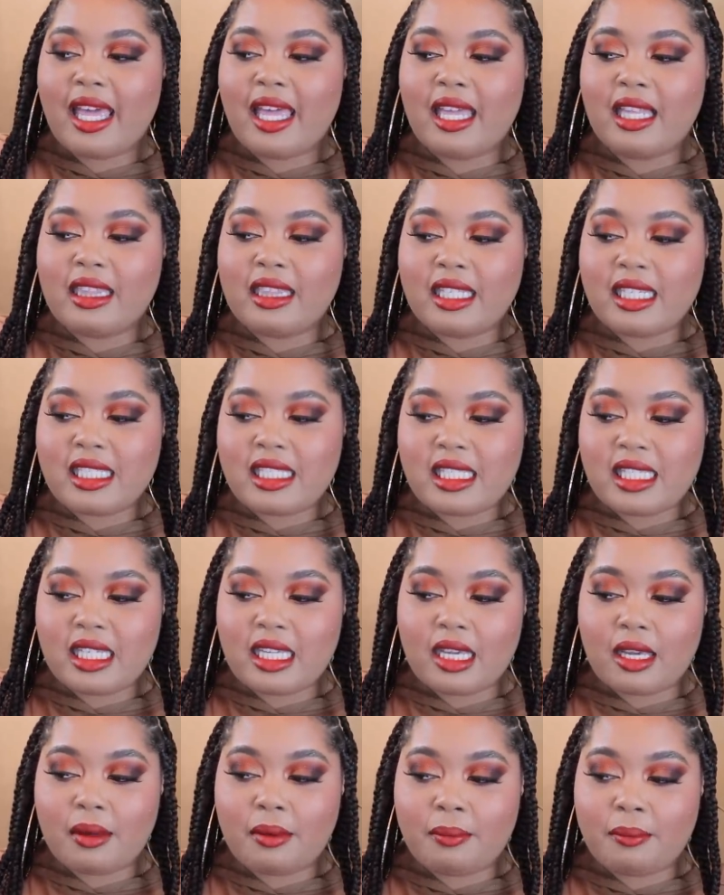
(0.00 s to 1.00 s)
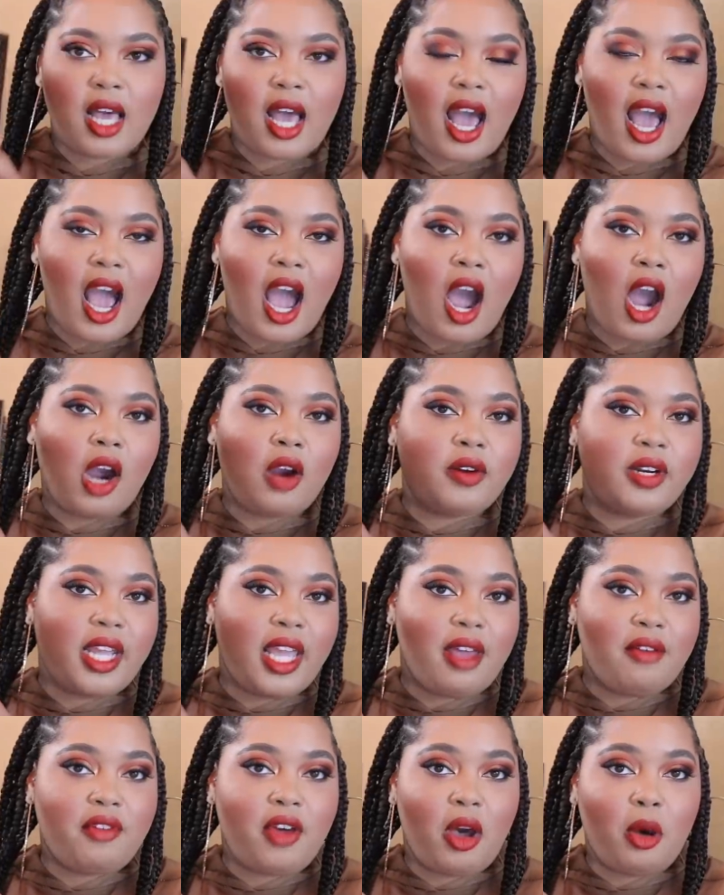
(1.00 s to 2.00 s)
Elysium. I already
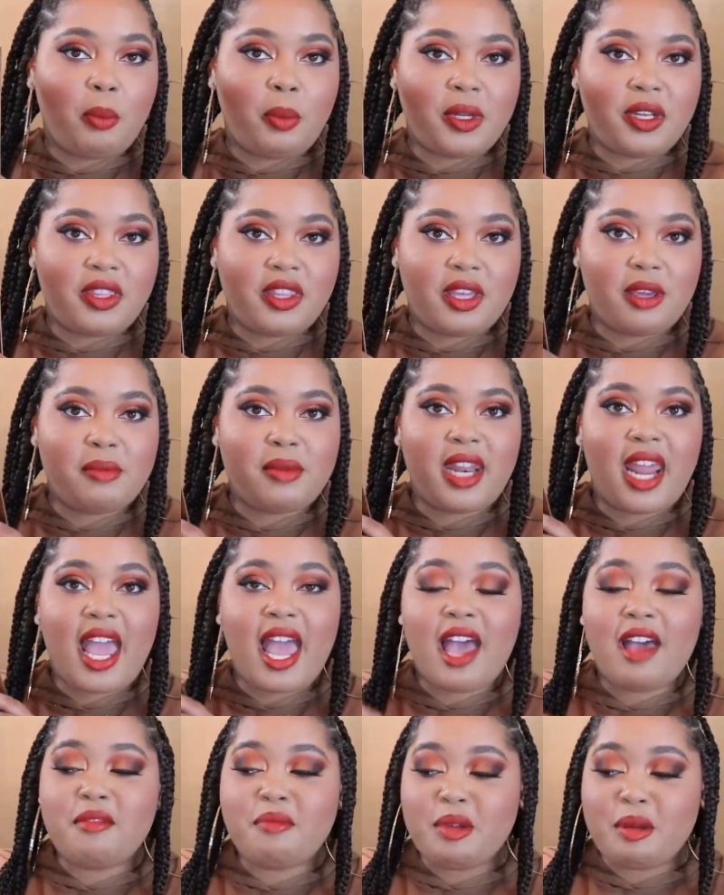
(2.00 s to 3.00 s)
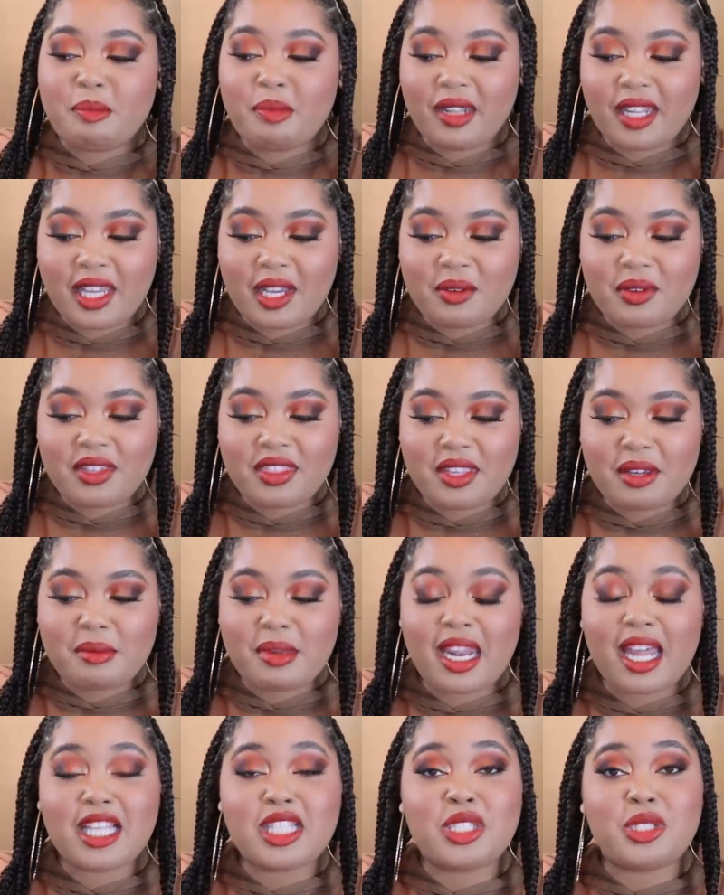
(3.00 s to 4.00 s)
have opened them and I have been playing with them,
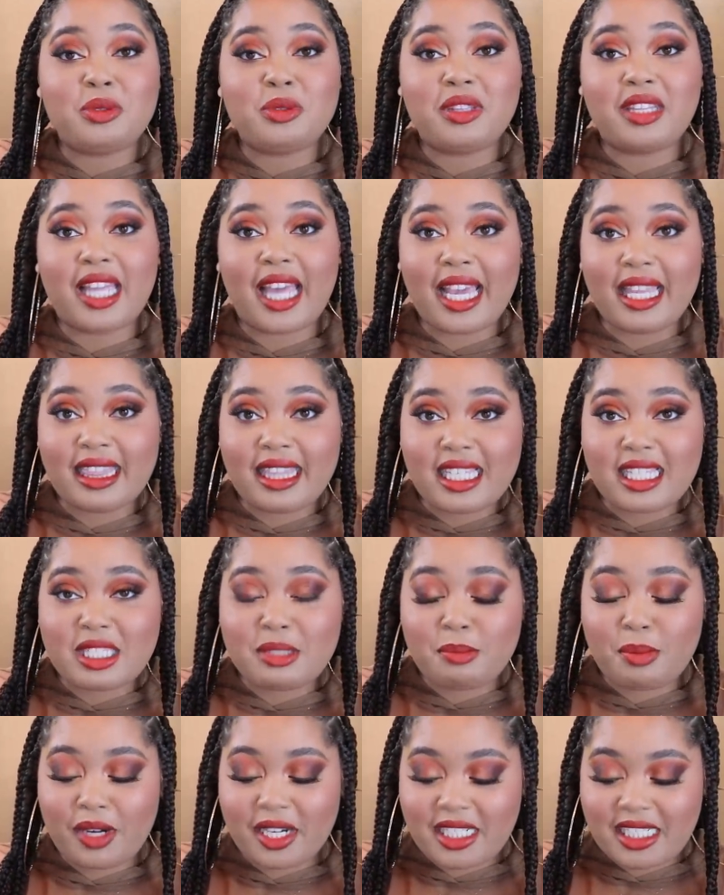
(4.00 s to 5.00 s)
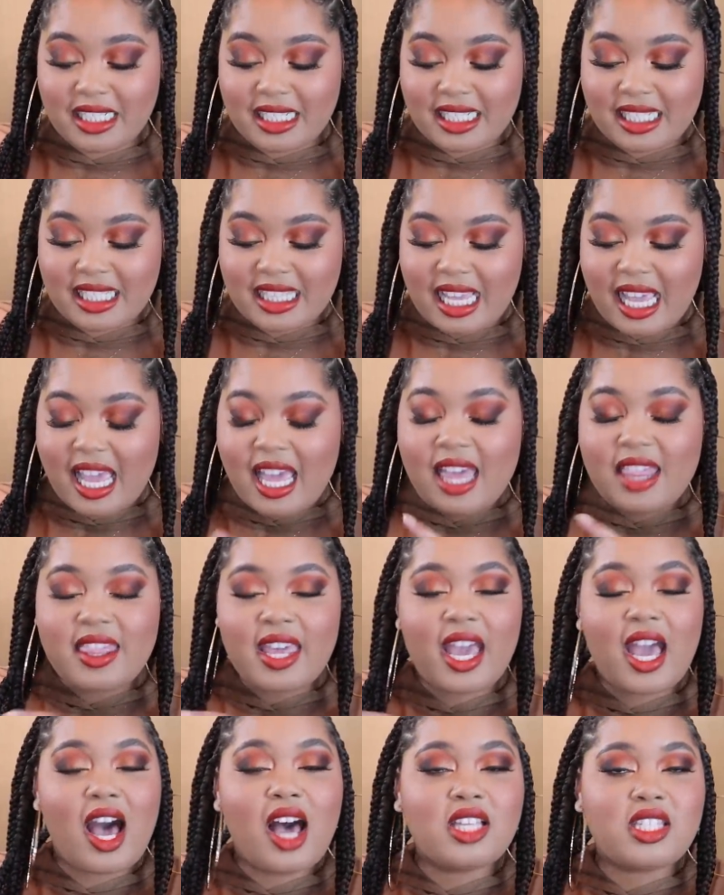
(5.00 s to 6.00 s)
and I do like these brushes.
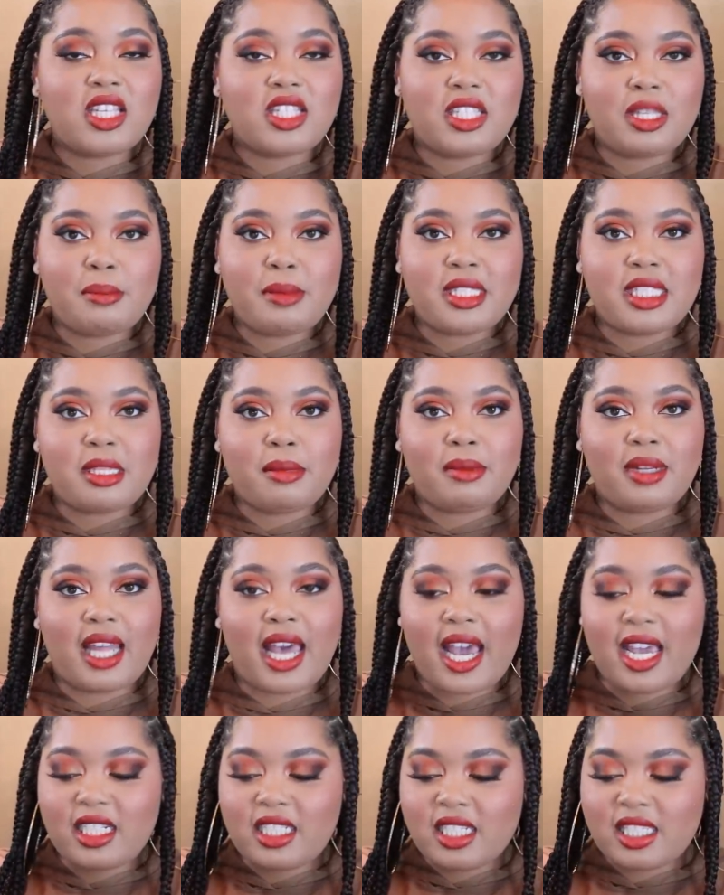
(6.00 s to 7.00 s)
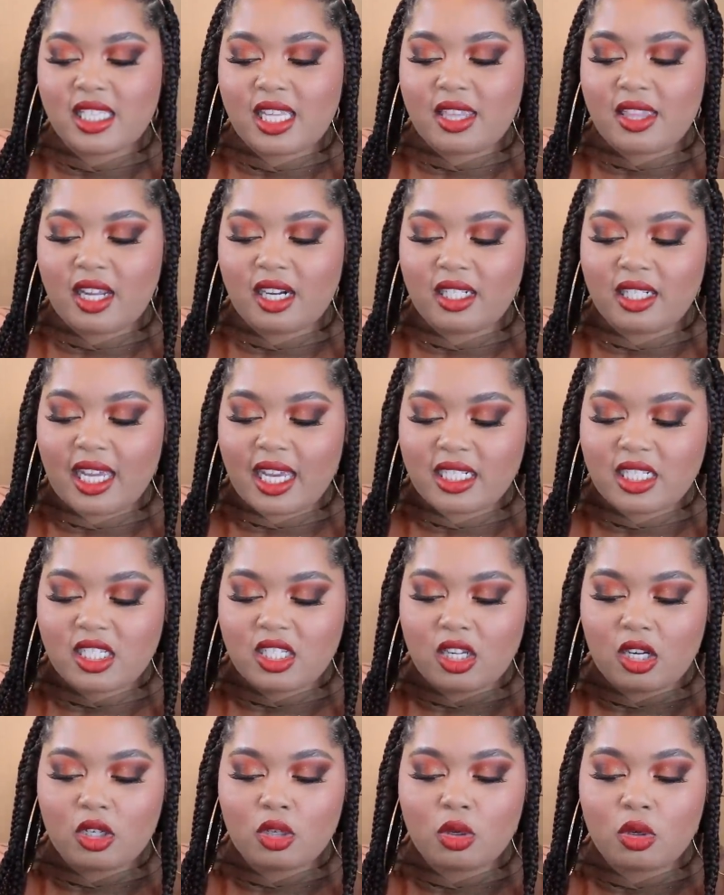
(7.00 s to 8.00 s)
They also sent me some lashes, and their
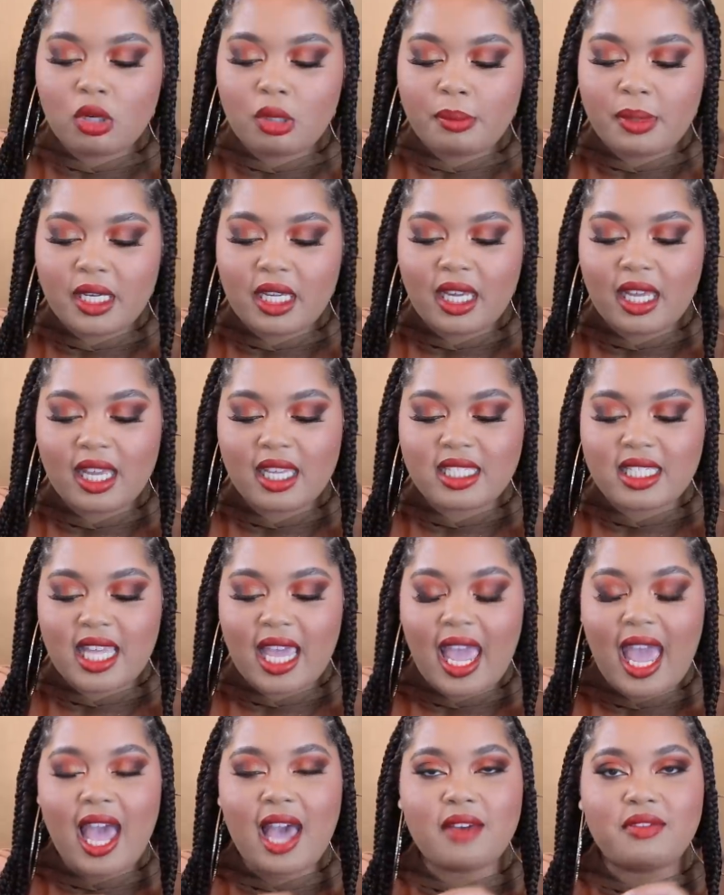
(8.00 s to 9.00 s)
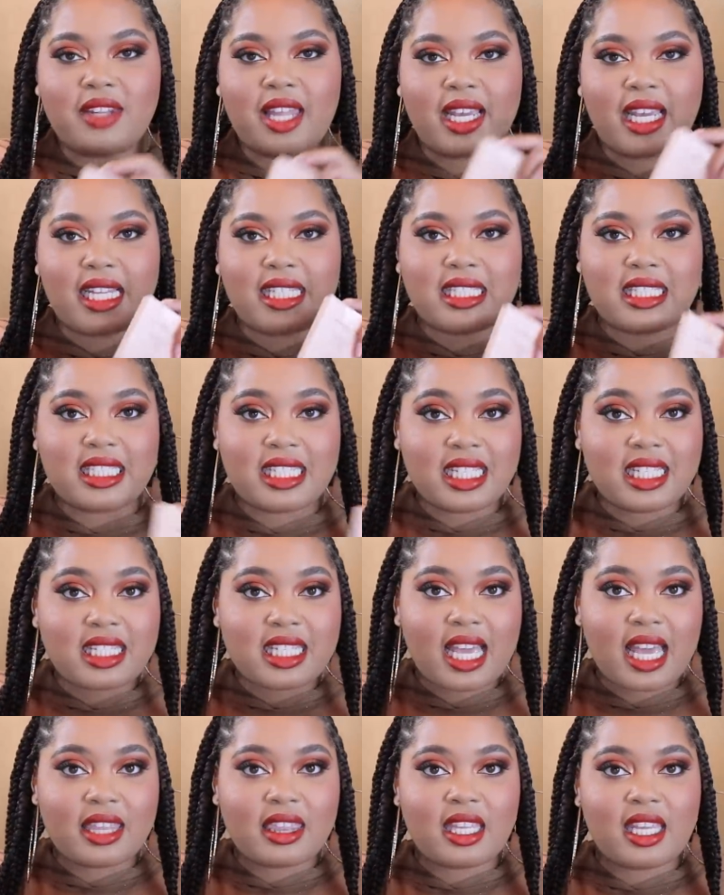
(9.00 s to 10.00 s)
lashes are cool because they have like a
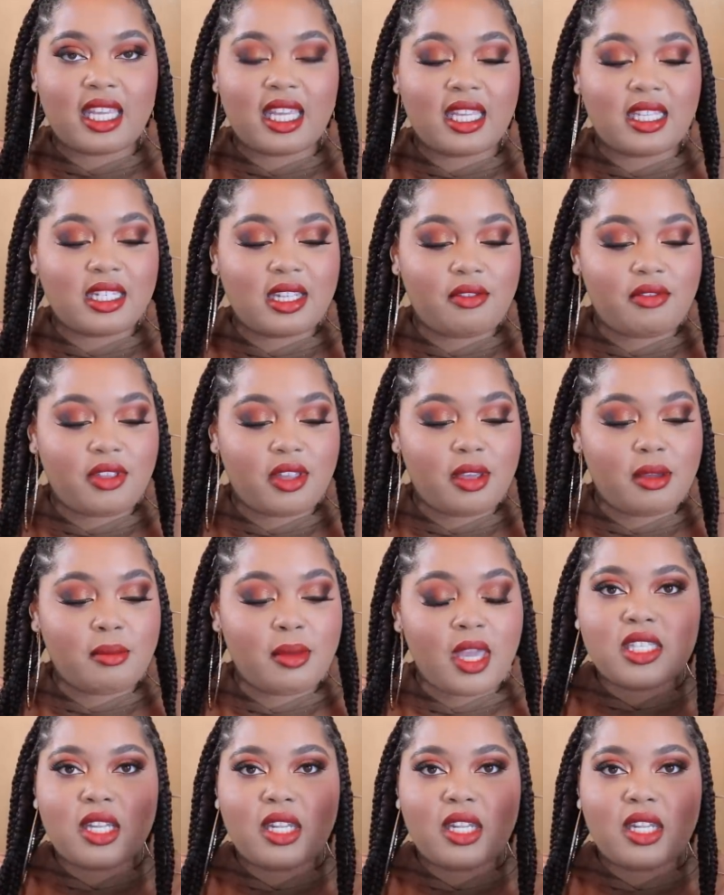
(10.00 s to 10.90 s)
tint at the end of them.